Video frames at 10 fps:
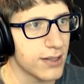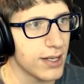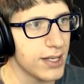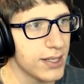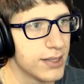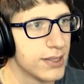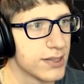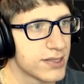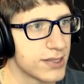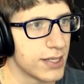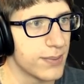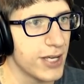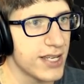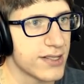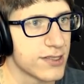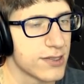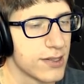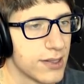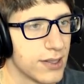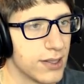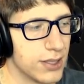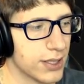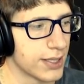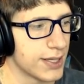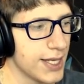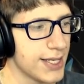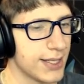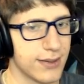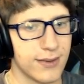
Ah, steady pace. Look at that.